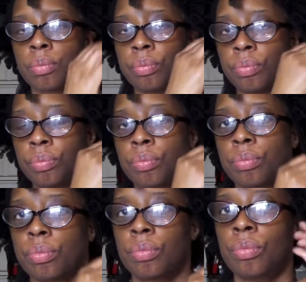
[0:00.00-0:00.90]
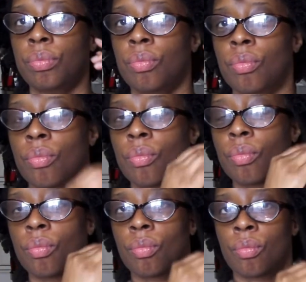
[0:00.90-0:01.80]

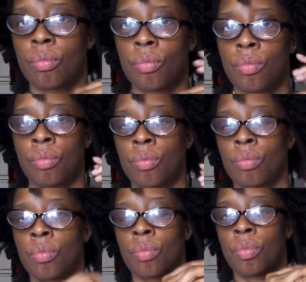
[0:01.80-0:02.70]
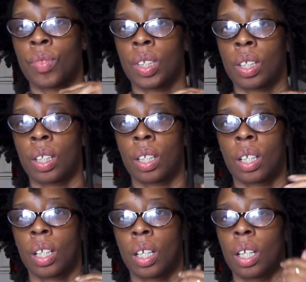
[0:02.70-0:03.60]

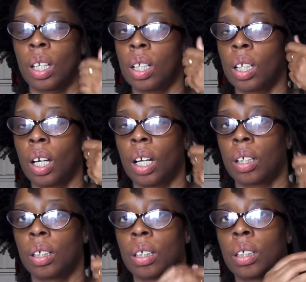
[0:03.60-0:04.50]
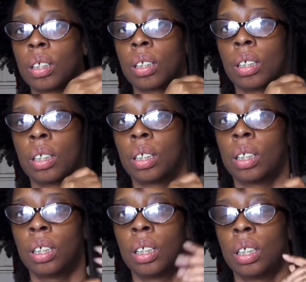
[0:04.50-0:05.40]

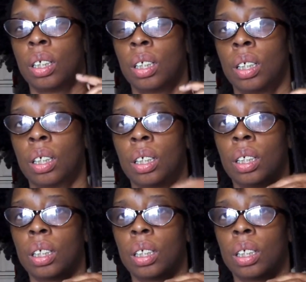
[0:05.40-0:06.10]
Nothing is said.